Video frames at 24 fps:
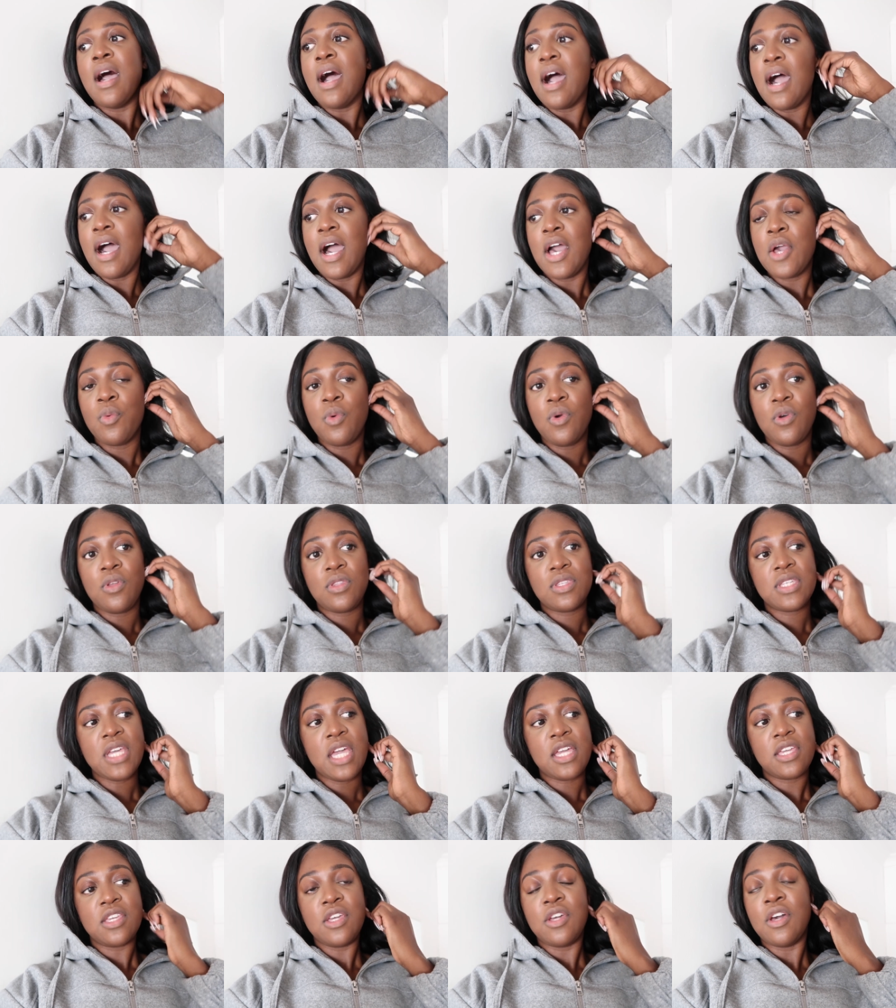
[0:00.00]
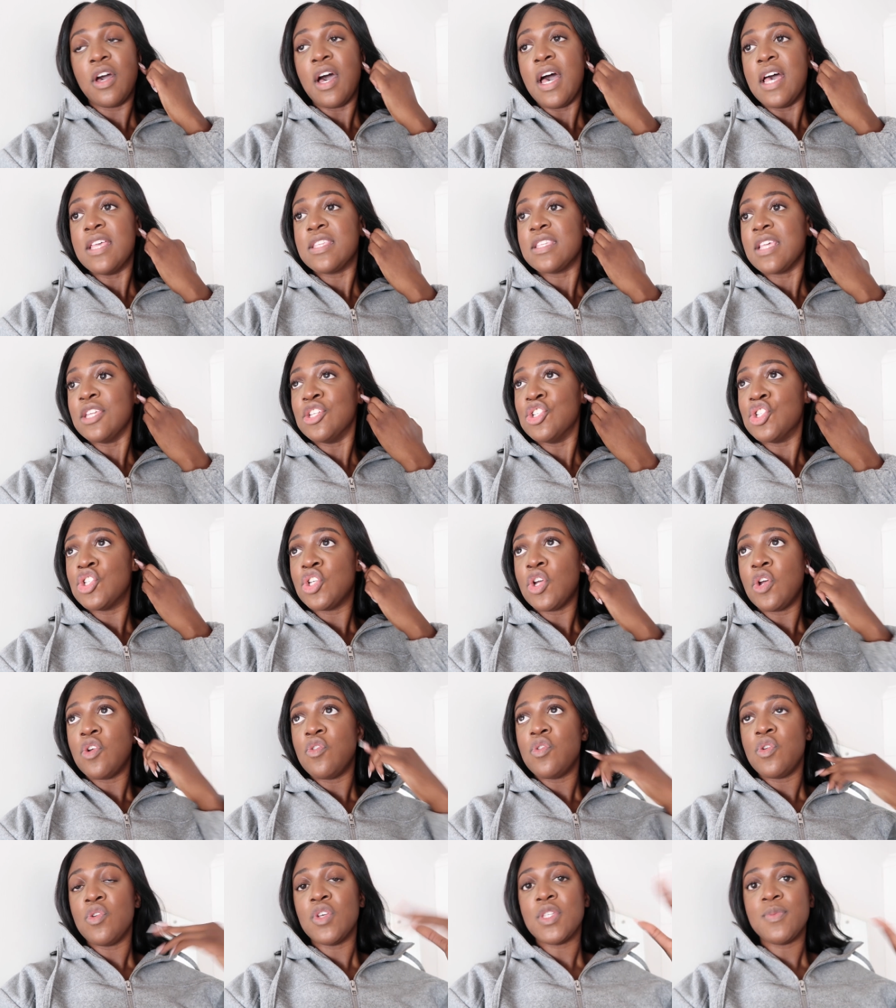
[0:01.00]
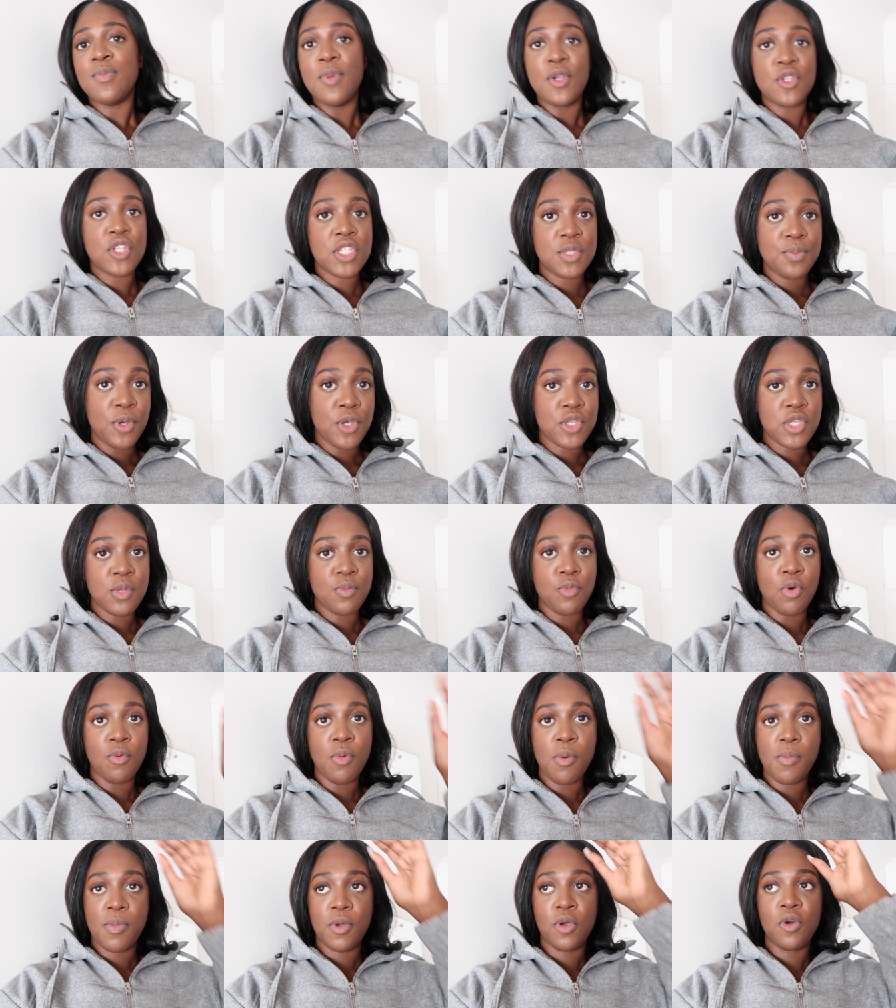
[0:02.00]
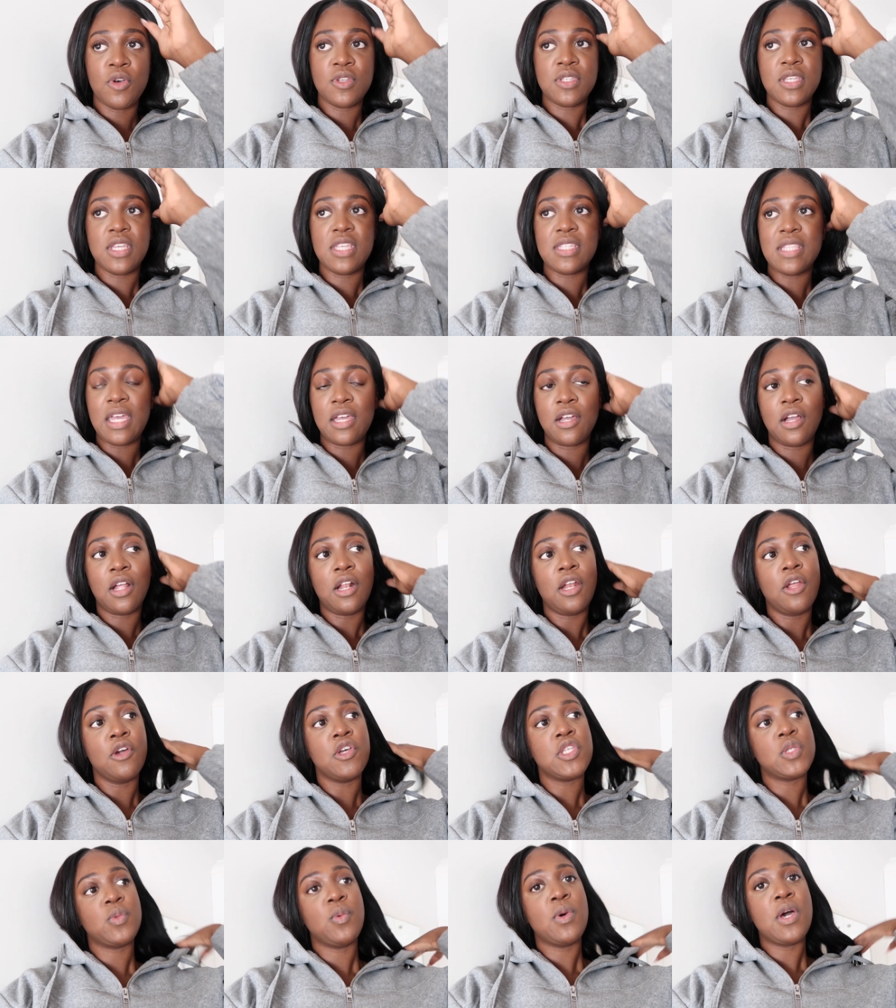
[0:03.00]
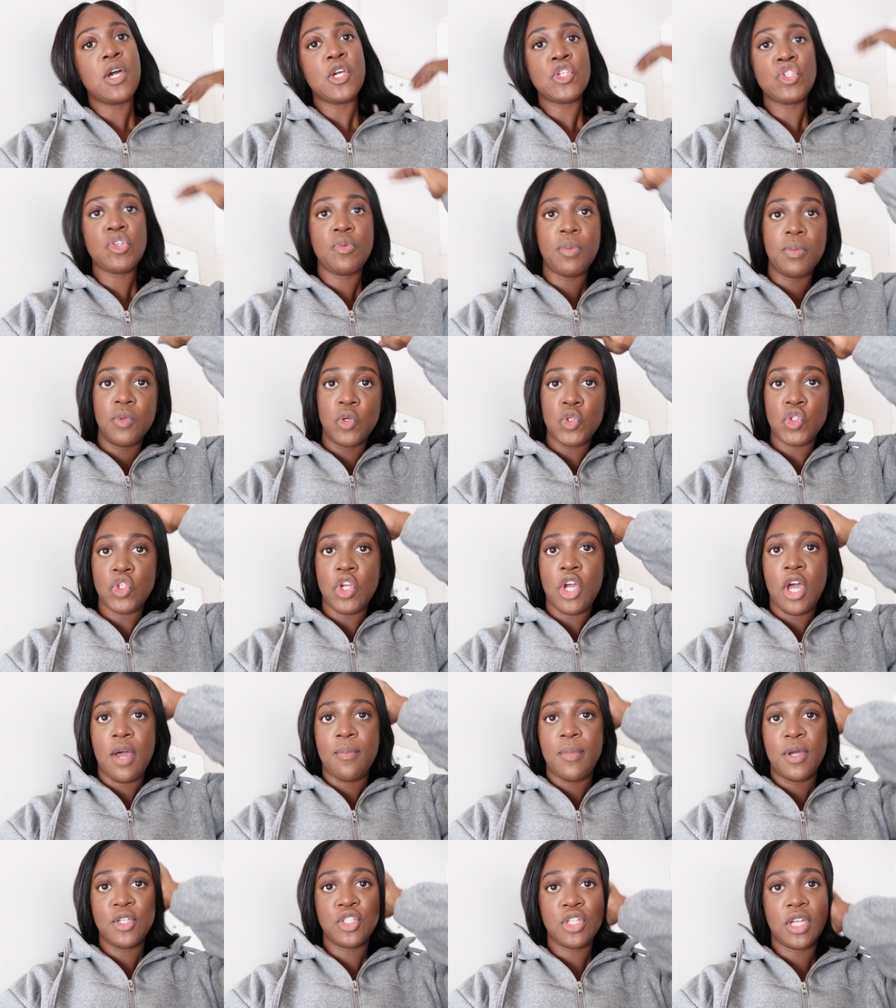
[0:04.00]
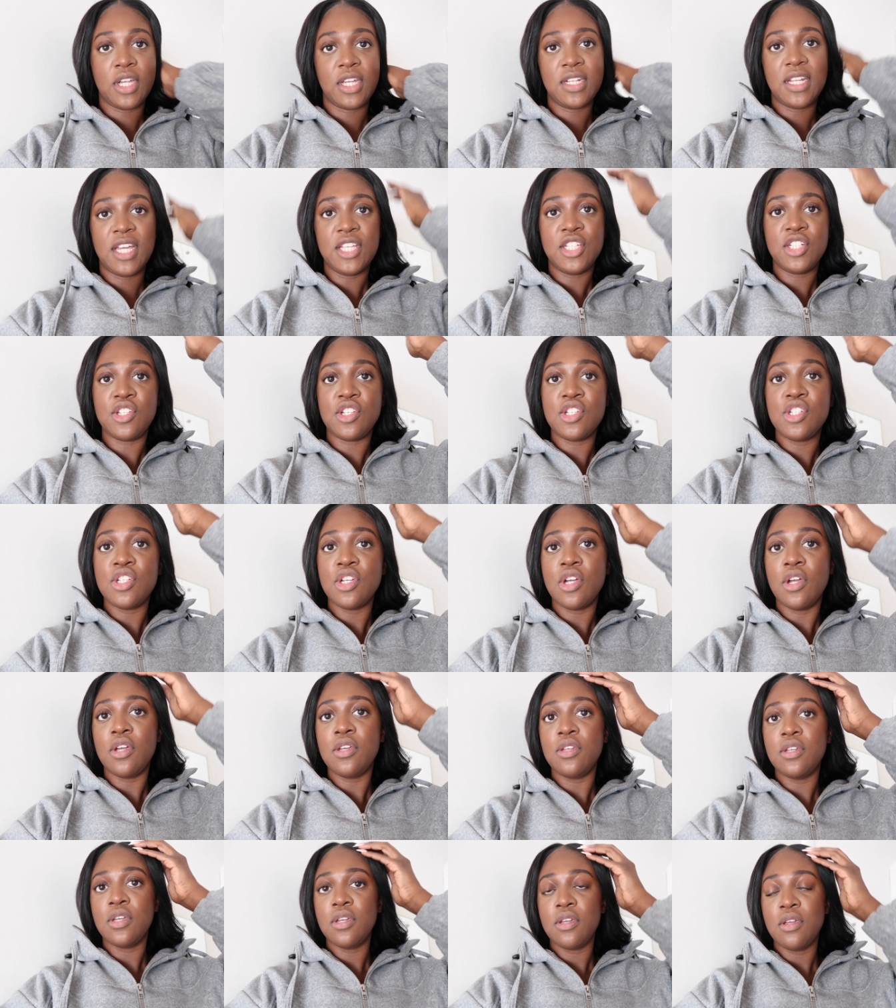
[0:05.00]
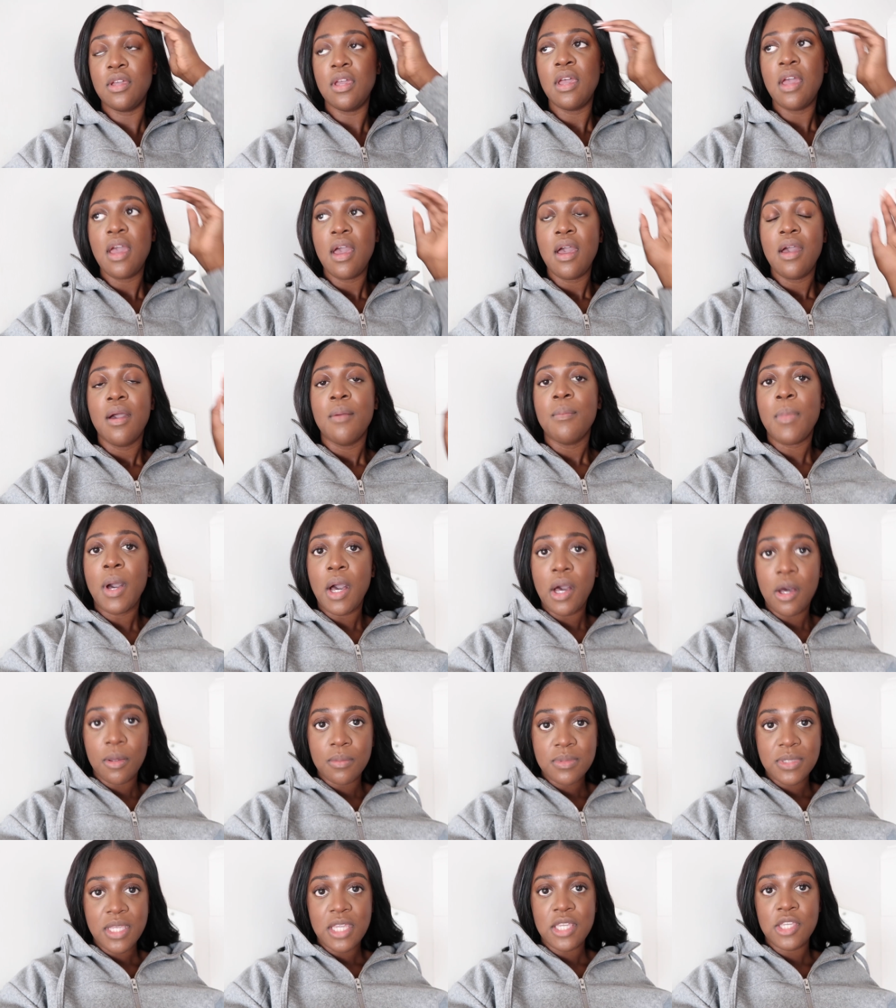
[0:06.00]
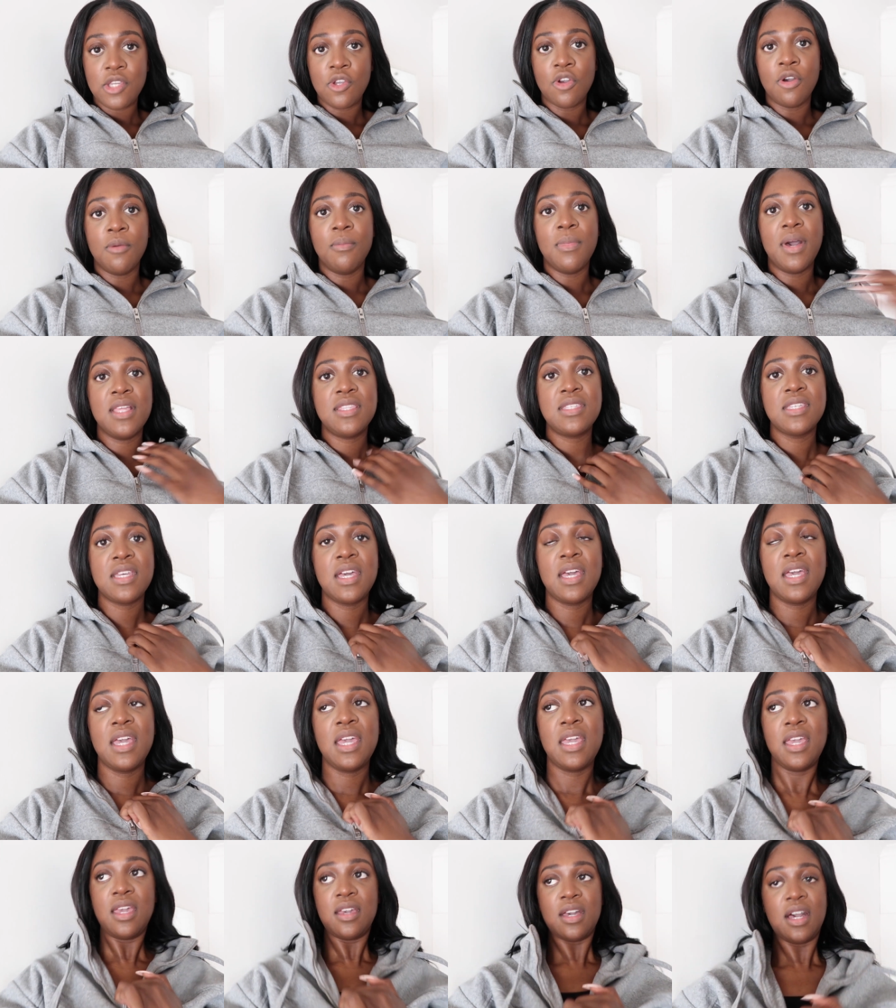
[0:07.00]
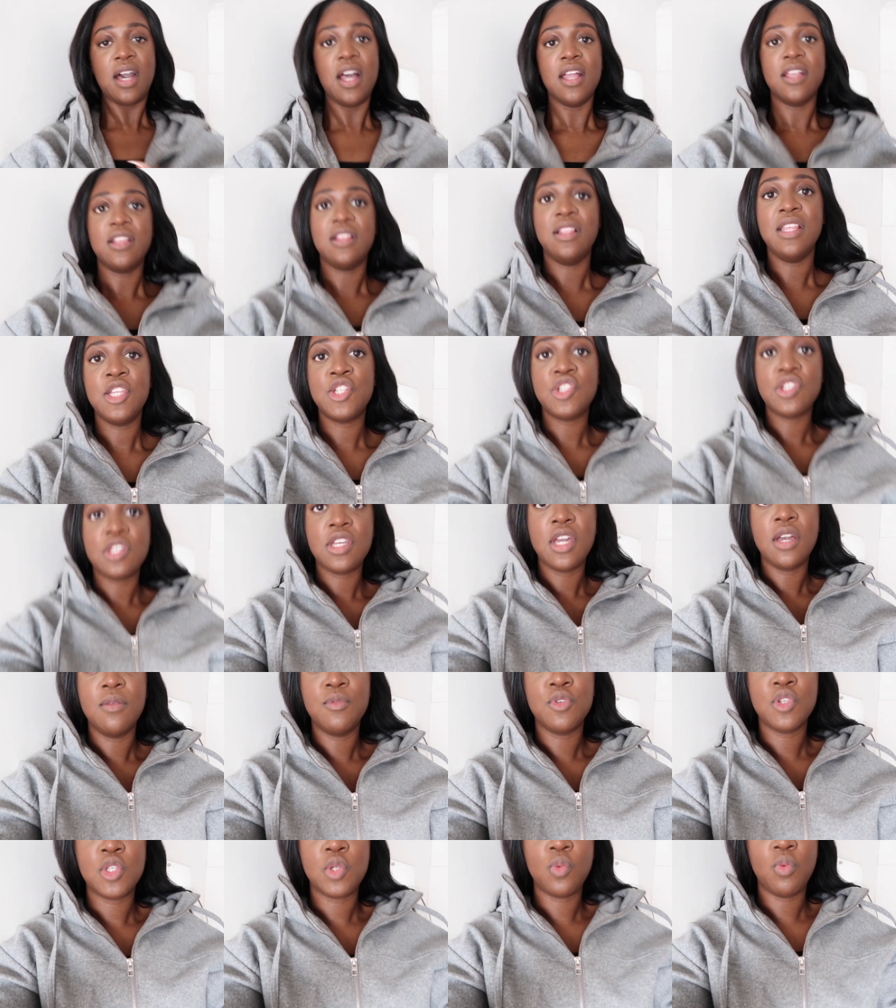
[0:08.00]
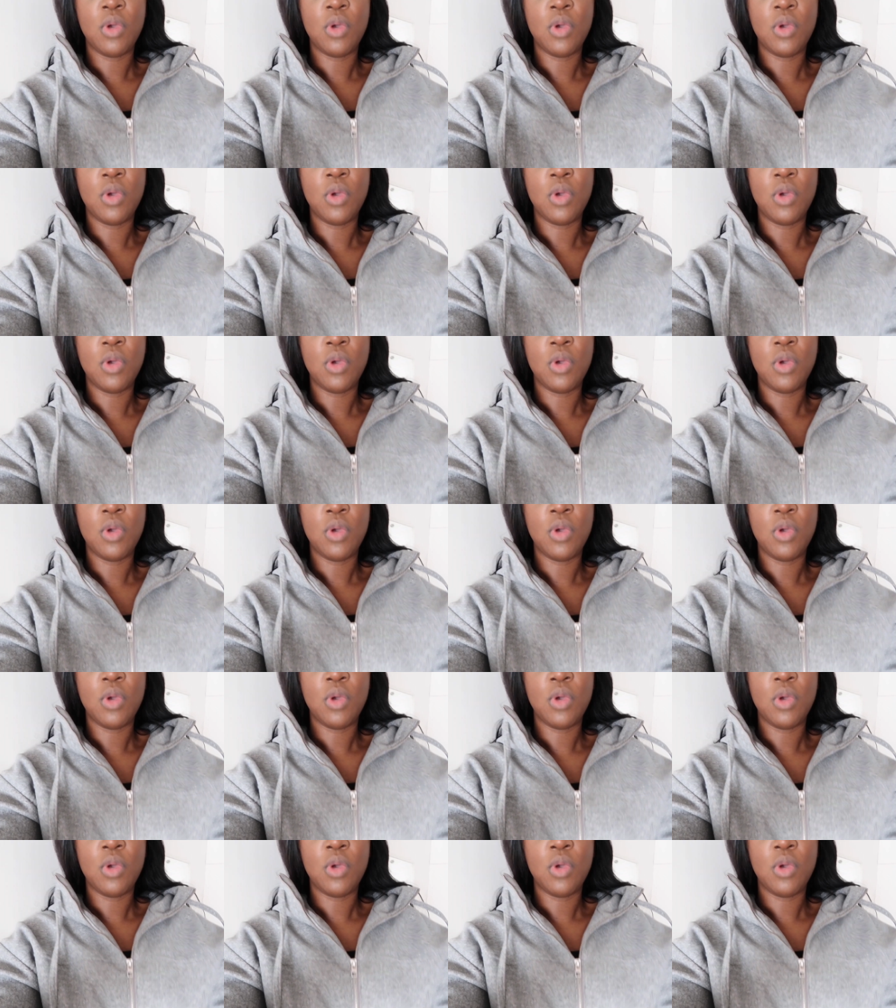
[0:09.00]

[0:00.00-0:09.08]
i will take you guys and show you as much as possible but because it is like a closed workshop i'm not sure how much i can actually show you but i'll update you on my day i literally am just